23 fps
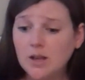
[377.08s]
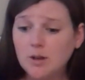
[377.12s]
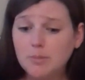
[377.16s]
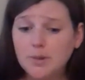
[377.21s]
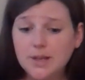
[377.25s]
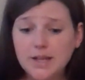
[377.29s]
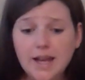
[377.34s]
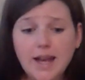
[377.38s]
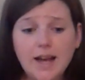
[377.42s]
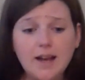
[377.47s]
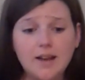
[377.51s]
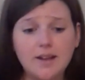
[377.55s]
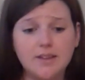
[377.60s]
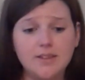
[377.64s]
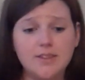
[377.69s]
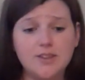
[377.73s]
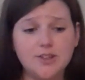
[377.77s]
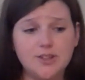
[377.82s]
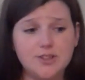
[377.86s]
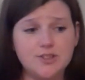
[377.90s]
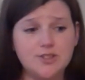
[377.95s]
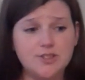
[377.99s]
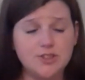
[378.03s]
But yeah,
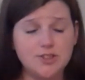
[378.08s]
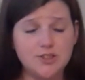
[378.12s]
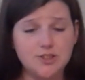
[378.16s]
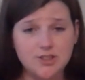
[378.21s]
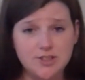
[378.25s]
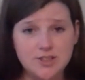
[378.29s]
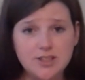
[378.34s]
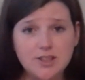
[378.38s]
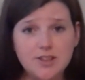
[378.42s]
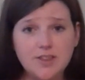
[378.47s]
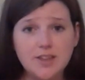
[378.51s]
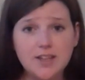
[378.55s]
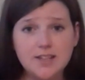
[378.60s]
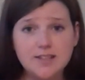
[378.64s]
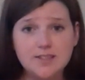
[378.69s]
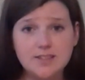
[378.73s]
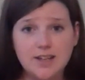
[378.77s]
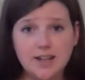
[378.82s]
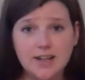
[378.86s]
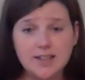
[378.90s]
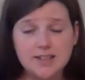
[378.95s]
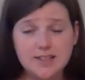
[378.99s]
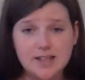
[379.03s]
there's still things
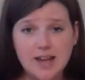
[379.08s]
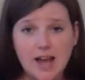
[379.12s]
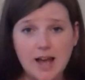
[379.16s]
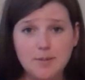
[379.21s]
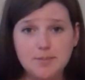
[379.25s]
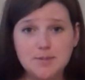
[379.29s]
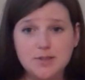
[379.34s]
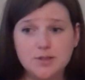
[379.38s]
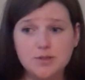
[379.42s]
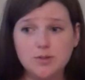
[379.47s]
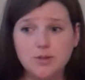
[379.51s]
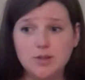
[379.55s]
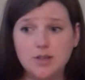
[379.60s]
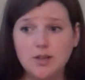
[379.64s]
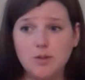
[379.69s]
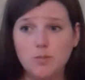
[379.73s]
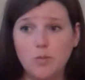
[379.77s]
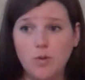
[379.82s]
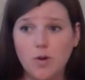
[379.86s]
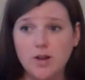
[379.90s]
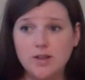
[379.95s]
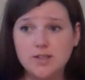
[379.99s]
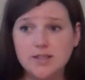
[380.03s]
that I
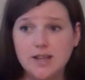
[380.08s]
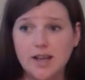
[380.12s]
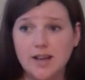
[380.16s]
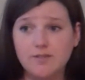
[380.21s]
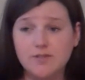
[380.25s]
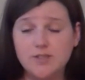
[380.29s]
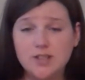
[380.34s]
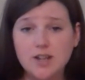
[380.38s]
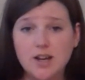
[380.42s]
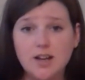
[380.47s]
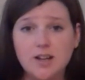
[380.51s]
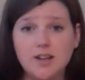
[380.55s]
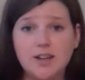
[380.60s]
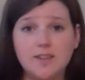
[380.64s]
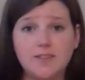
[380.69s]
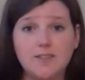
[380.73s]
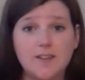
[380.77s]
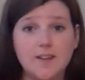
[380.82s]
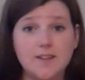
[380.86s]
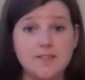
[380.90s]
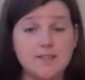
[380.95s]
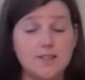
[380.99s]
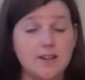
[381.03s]
absolutely want to have done and
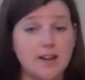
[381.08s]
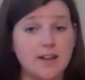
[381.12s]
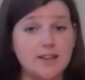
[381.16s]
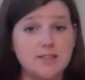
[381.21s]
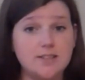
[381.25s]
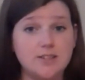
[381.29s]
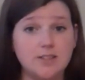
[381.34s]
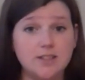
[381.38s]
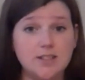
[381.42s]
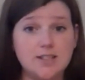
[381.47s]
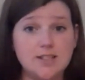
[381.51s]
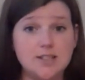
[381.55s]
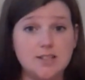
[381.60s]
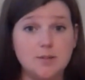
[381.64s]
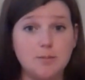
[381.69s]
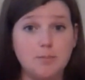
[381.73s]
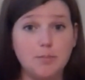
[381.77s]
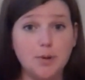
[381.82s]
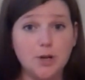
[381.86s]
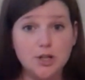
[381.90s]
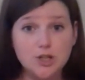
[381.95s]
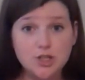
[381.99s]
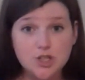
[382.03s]
things that I still need to
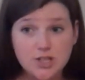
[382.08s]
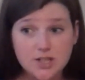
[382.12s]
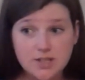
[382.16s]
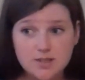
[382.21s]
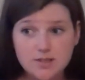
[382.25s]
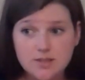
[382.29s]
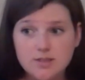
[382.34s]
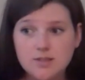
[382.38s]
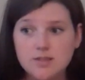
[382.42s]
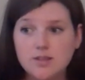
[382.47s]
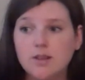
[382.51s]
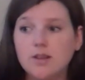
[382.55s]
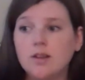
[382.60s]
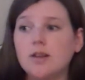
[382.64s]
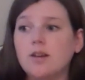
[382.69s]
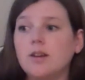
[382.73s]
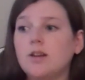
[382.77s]
purchase.